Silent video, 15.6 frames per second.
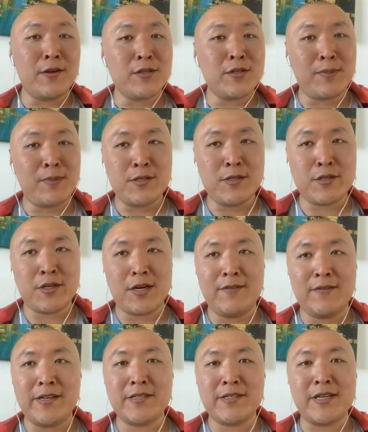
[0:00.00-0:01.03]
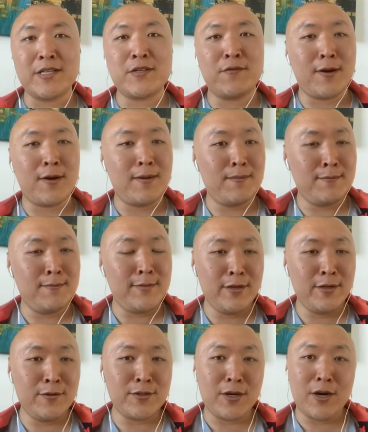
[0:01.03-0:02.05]
There's a bunch of data sets from
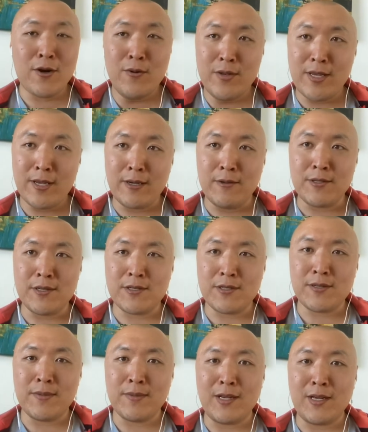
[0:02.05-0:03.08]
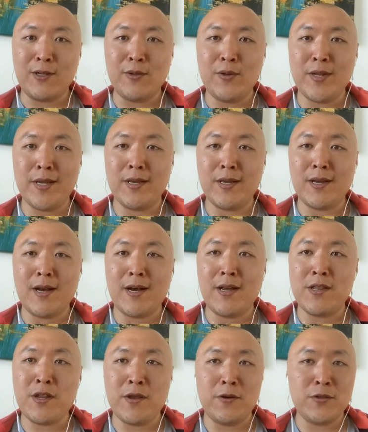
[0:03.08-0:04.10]
Near's own ecosystem, including
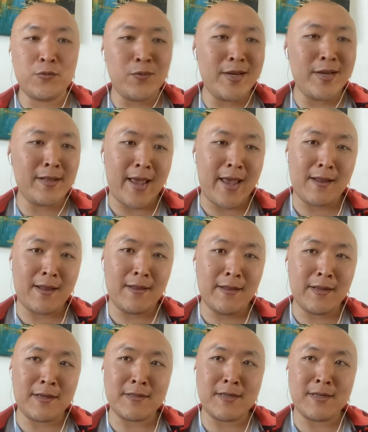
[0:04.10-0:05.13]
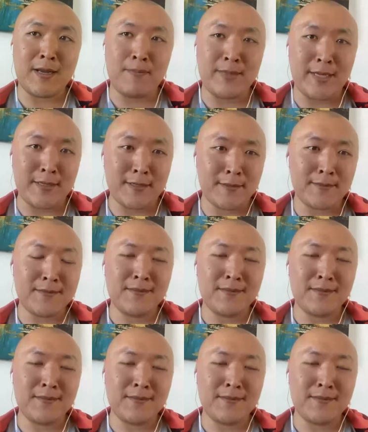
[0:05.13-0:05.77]
Near's weekly analytics update.